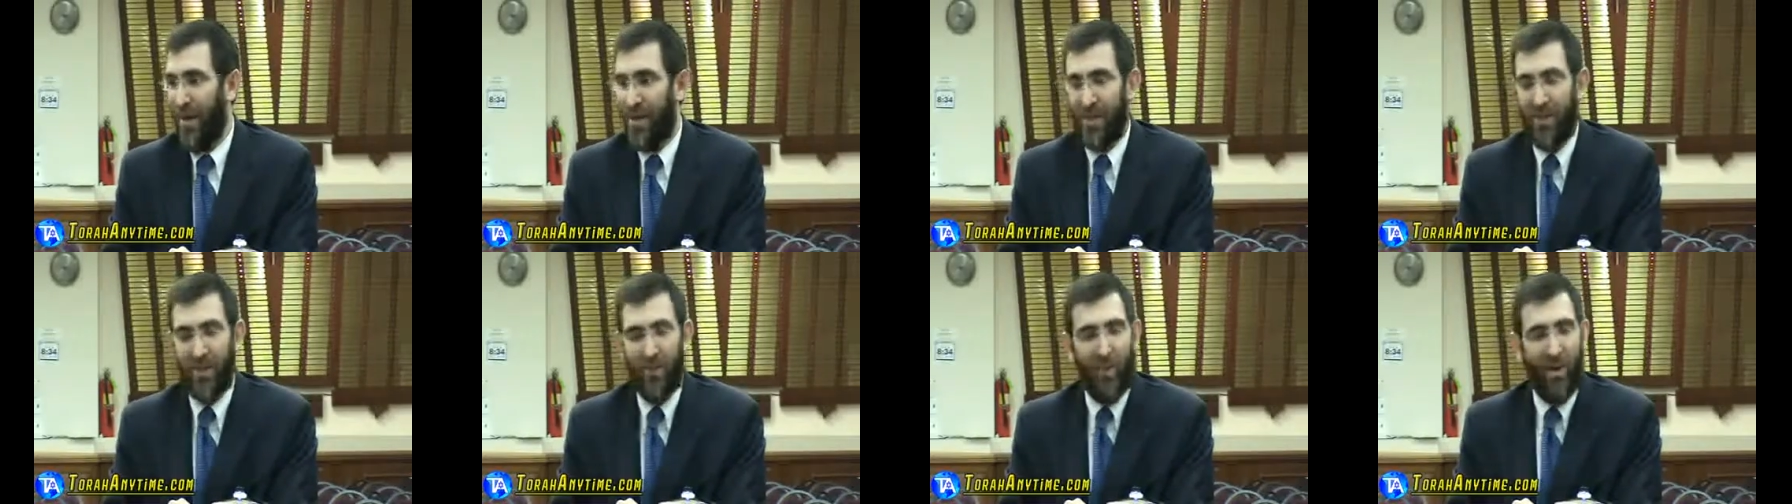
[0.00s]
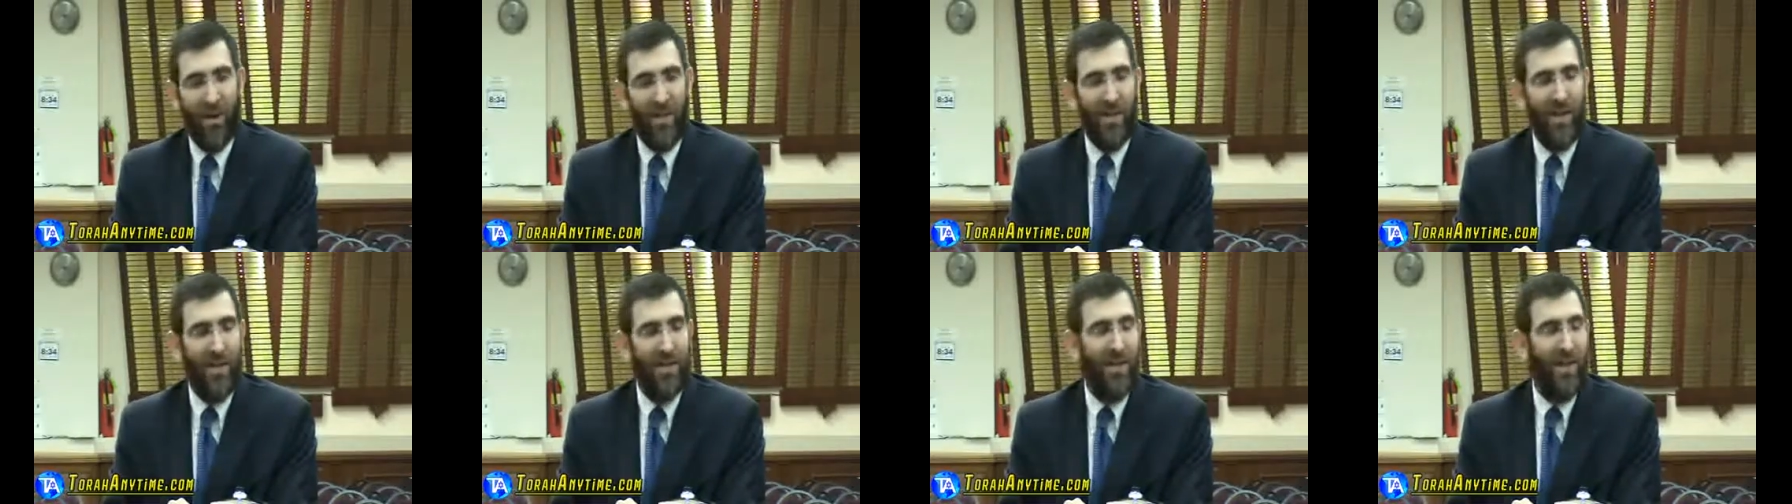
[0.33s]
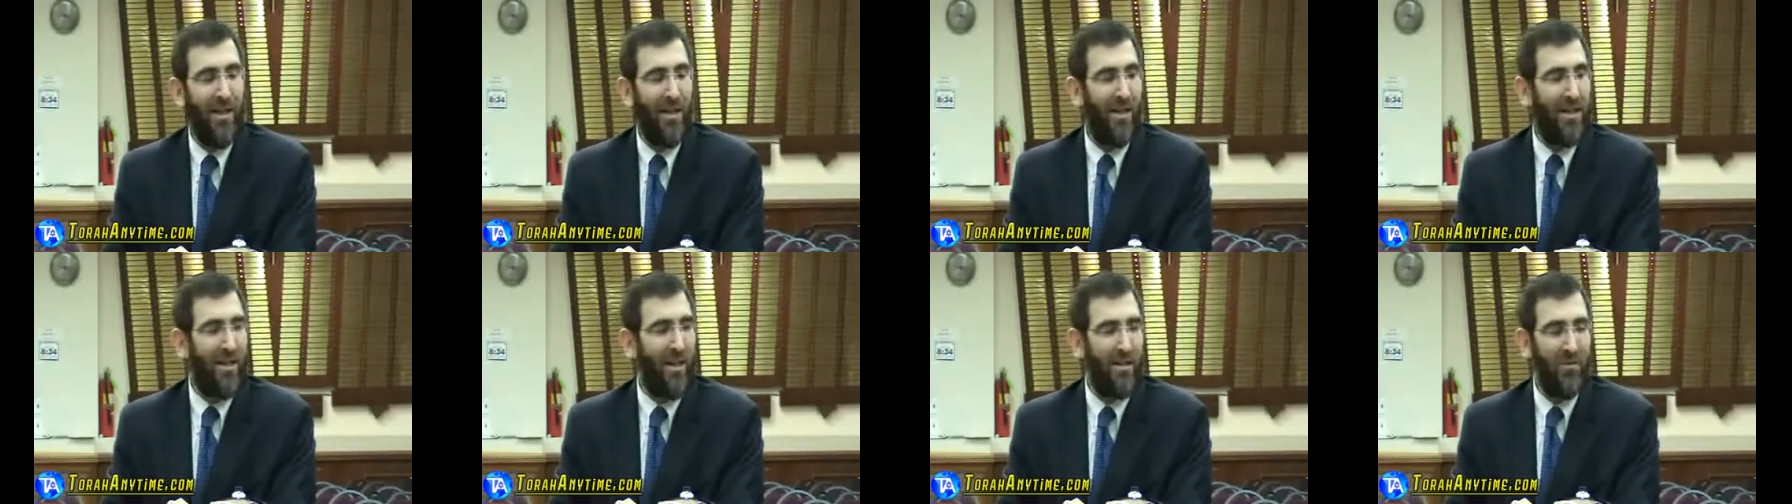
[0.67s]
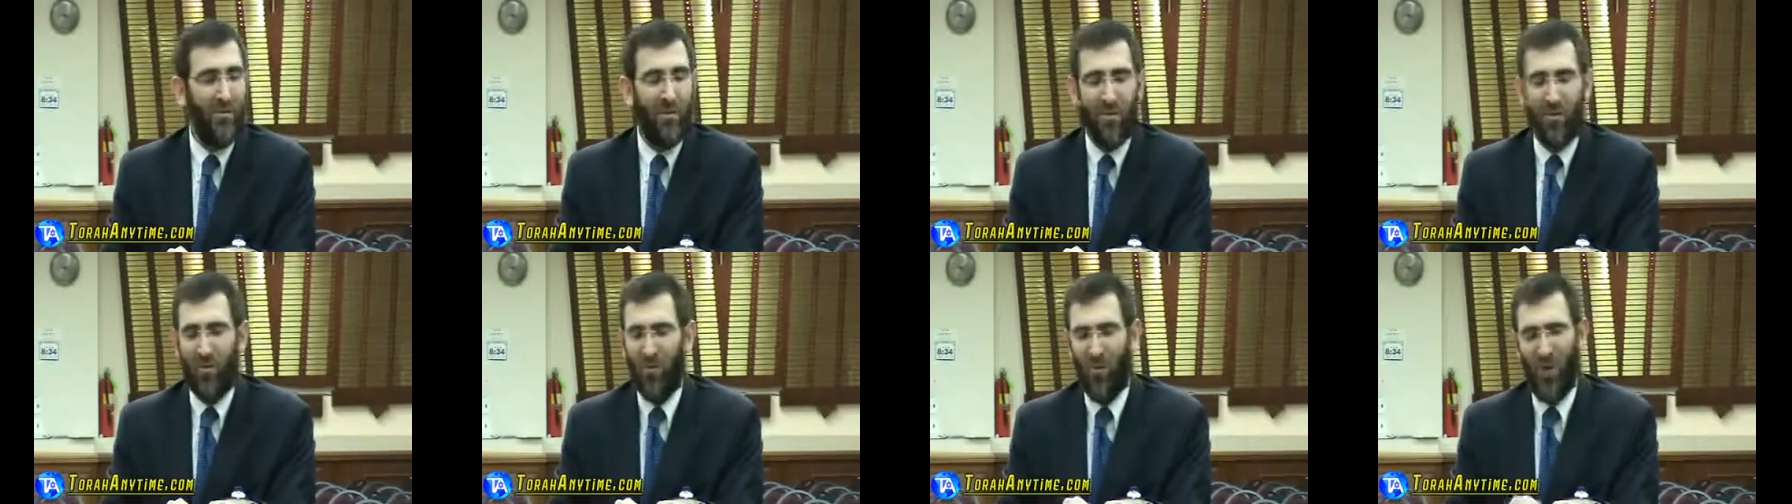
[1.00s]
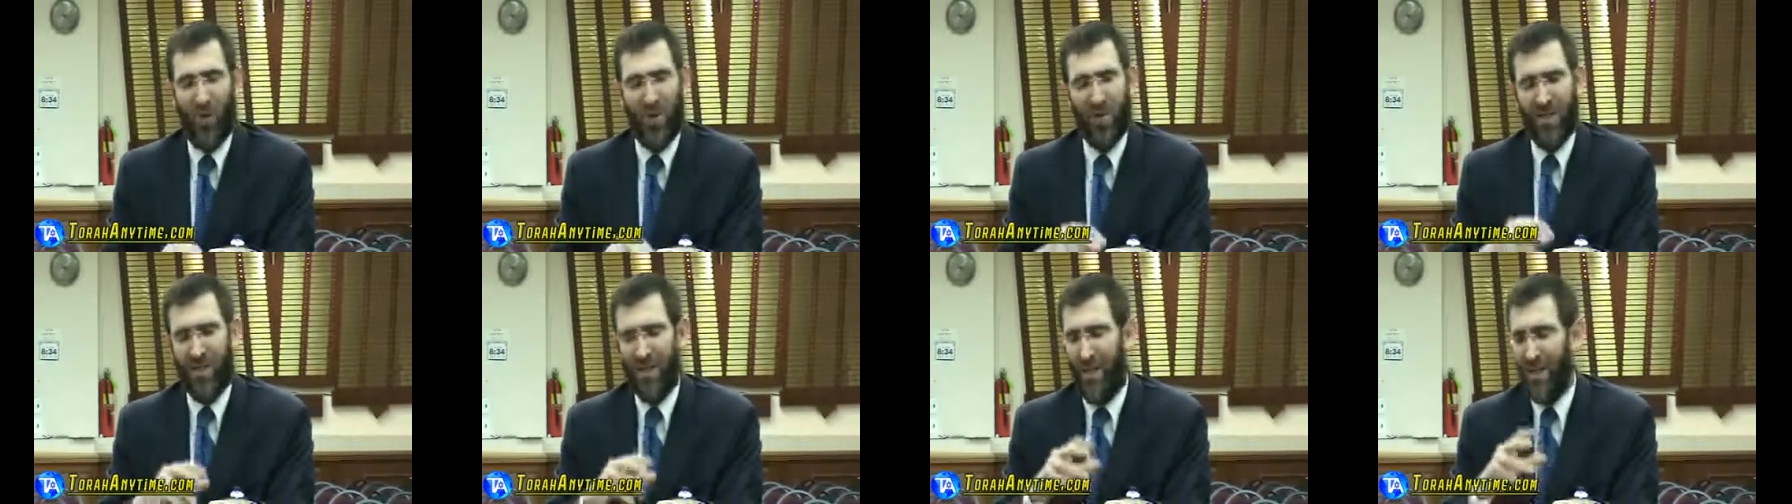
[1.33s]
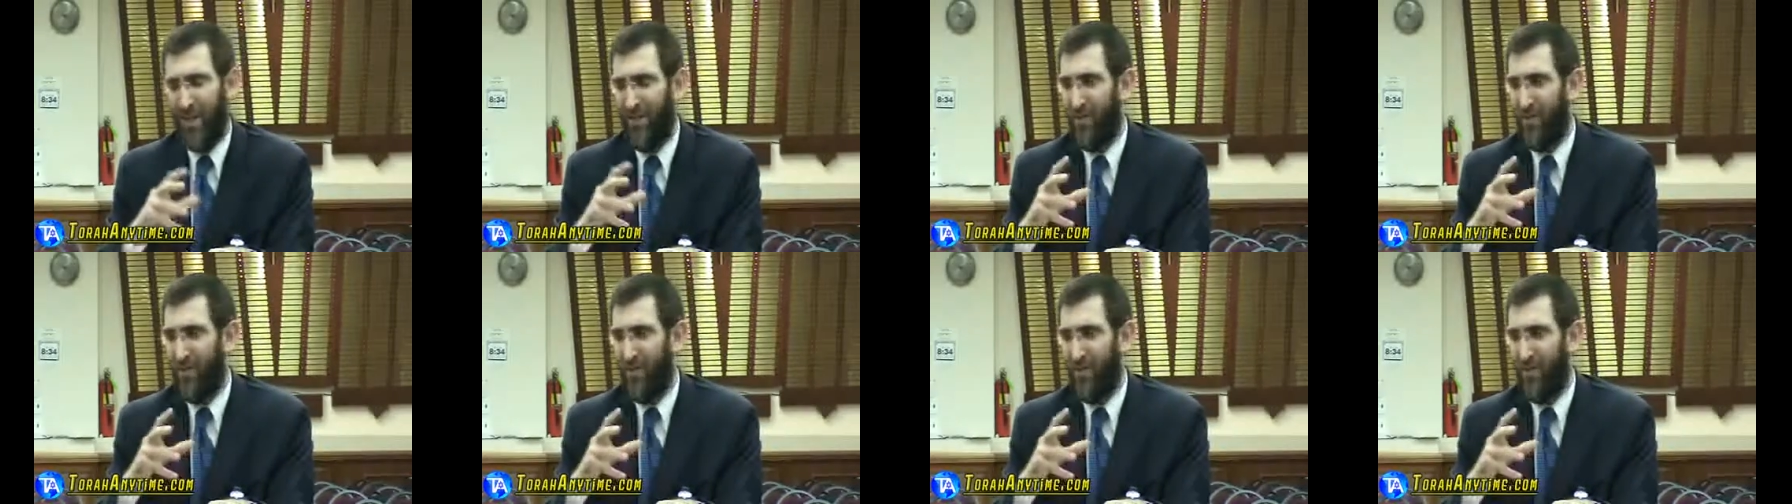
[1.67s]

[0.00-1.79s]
passed away in 1986, one of the greatest